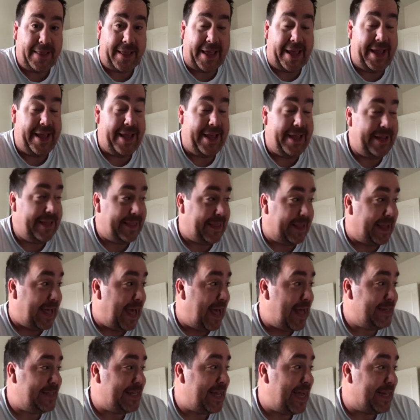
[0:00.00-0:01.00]
They, they
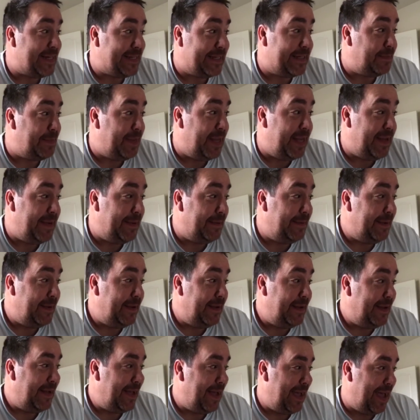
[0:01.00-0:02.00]
contacted me
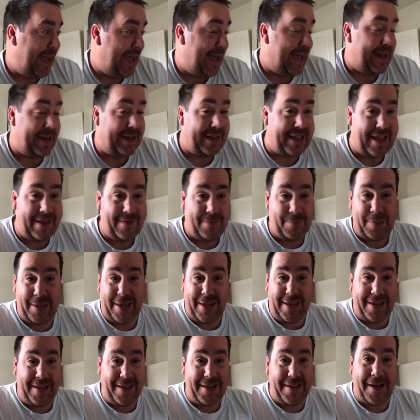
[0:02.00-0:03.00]
and gave
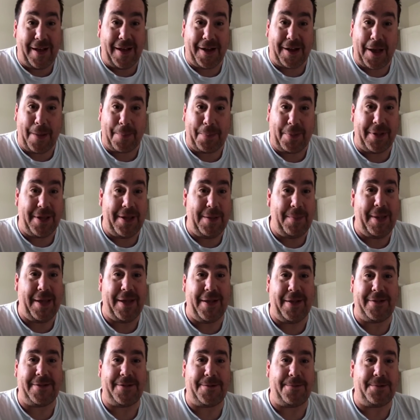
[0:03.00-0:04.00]
me a couple
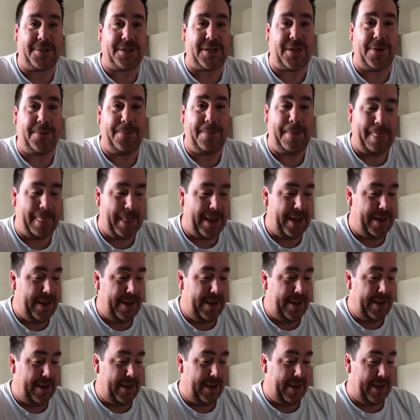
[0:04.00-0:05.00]
emails. So
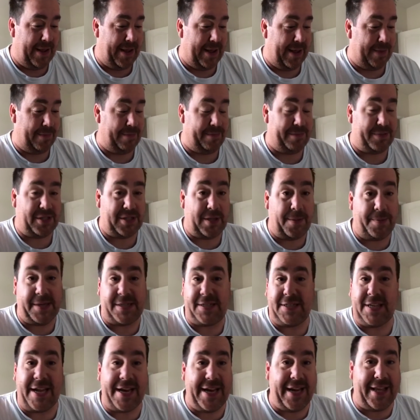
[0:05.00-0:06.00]
um, some
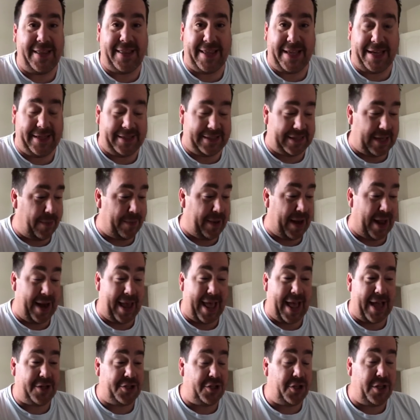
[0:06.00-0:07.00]
exciting things coming
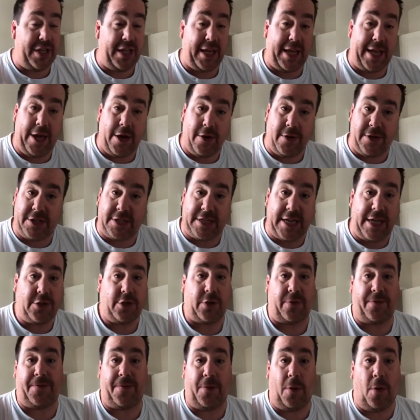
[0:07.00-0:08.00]
on. Actually, here in
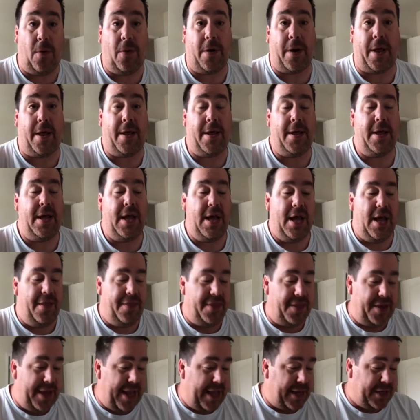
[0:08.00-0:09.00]
Central Florida,
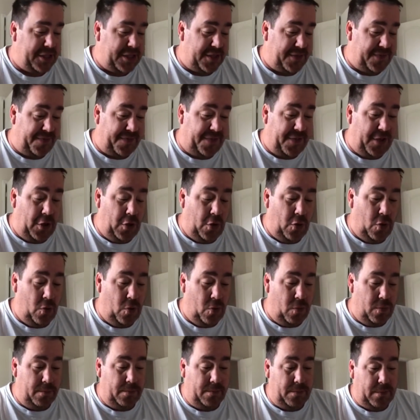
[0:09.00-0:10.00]
the next
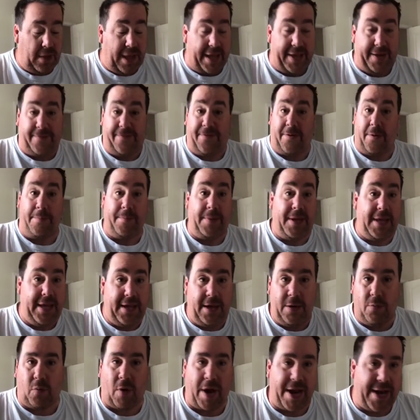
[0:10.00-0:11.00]
few, like from
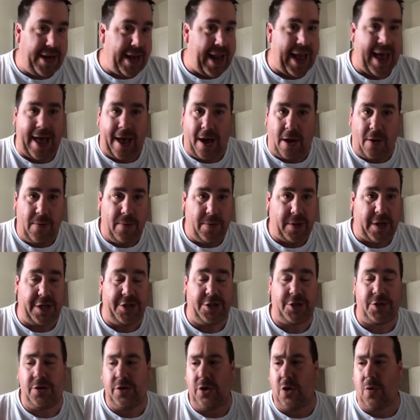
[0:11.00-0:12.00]
he, right now,
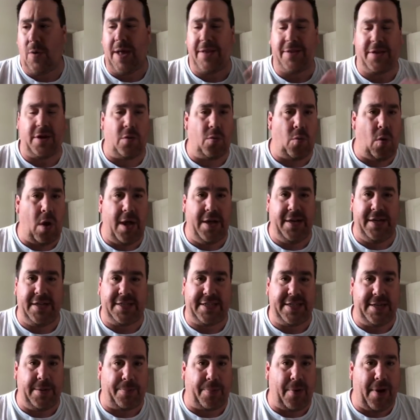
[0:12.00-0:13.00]
because you can go out there and,
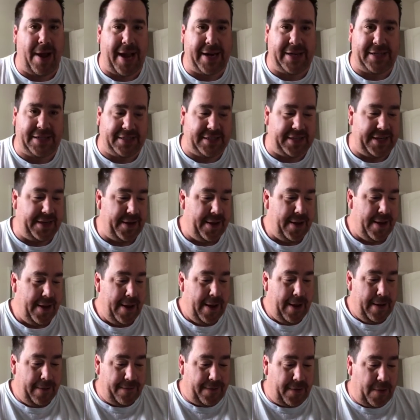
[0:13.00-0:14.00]
and see him practicing,
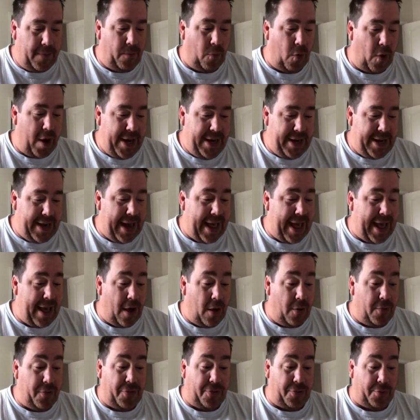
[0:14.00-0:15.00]
from right
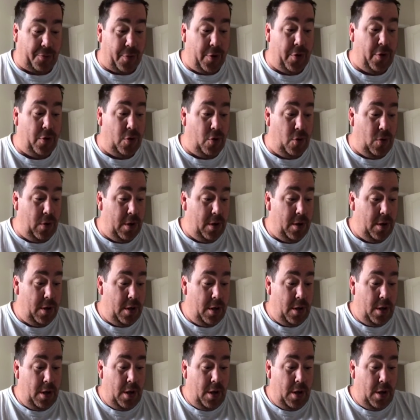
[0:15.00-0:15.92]
now through